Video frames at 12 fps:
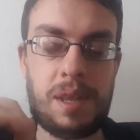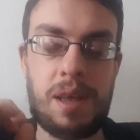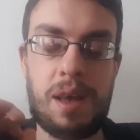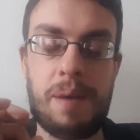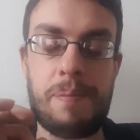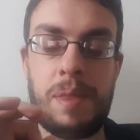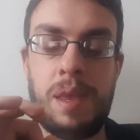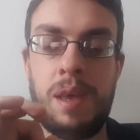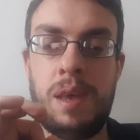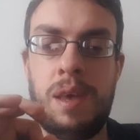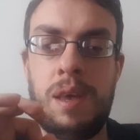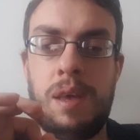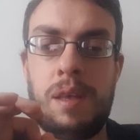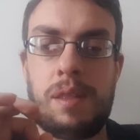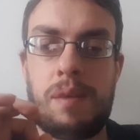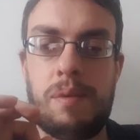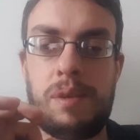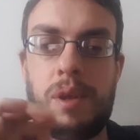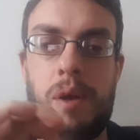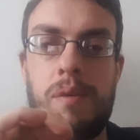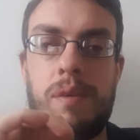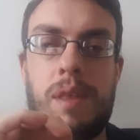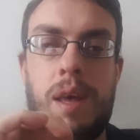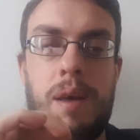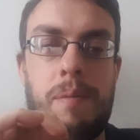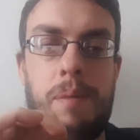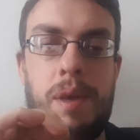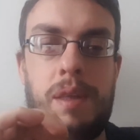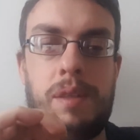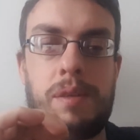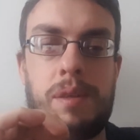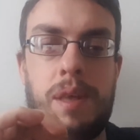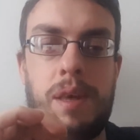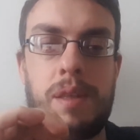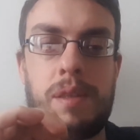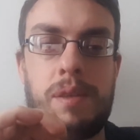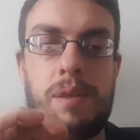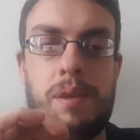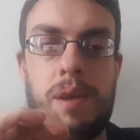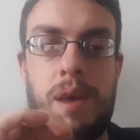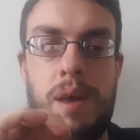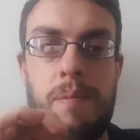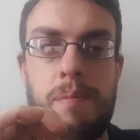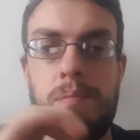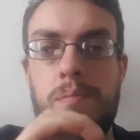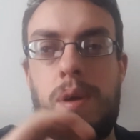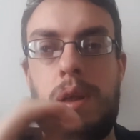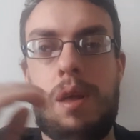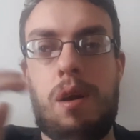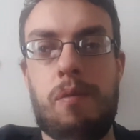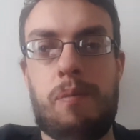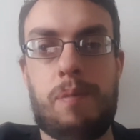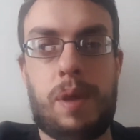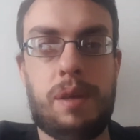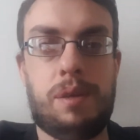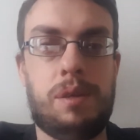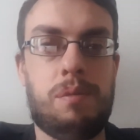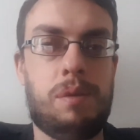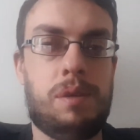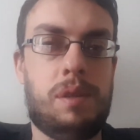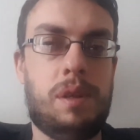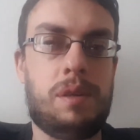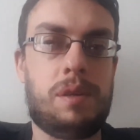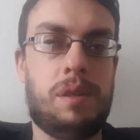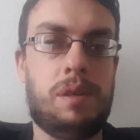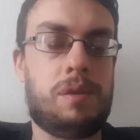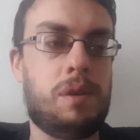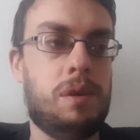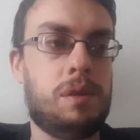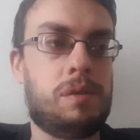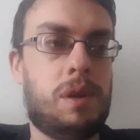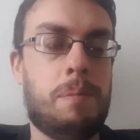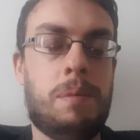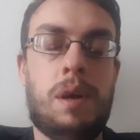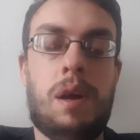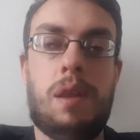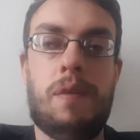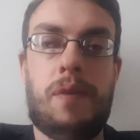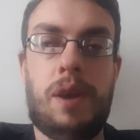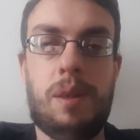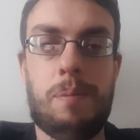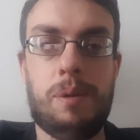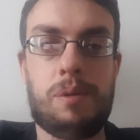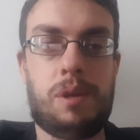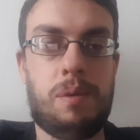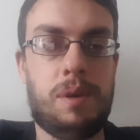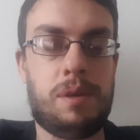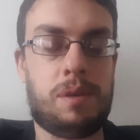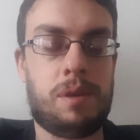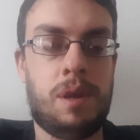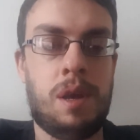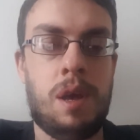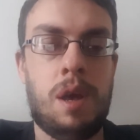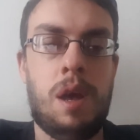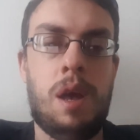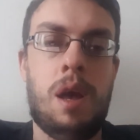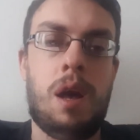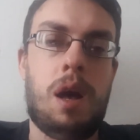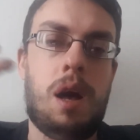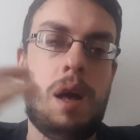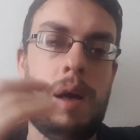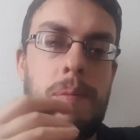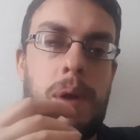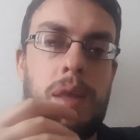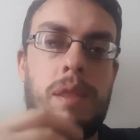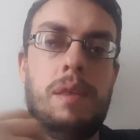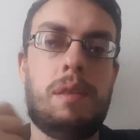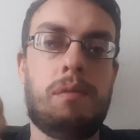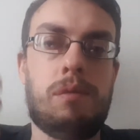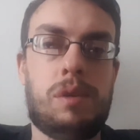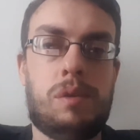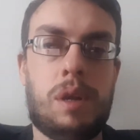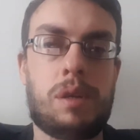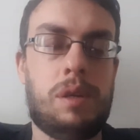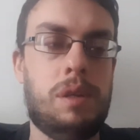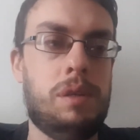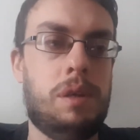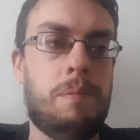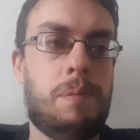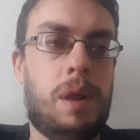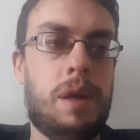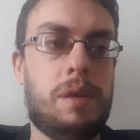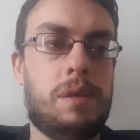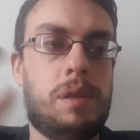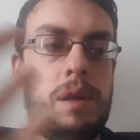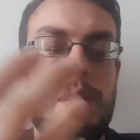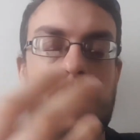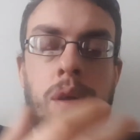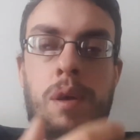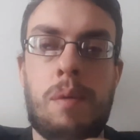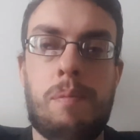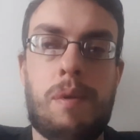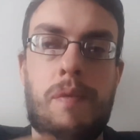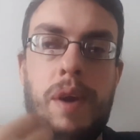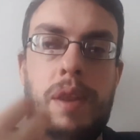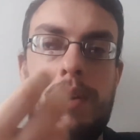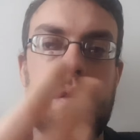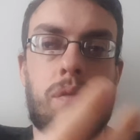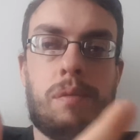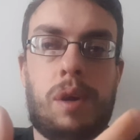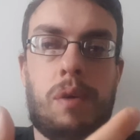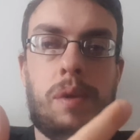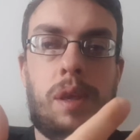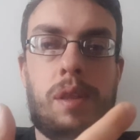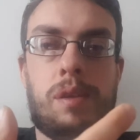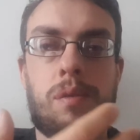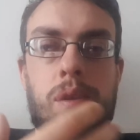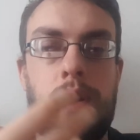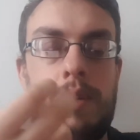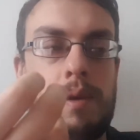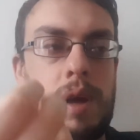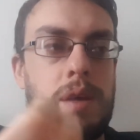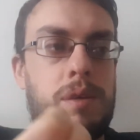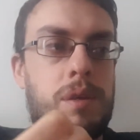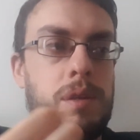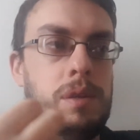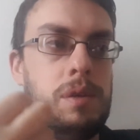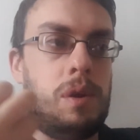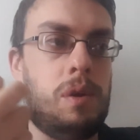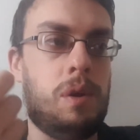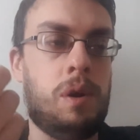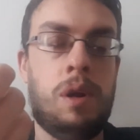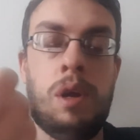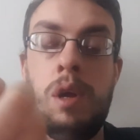The result of that means that a lot of places we traditionally source from aren't available to us, and there are the restrictions in place that prevent us from going either to other locations or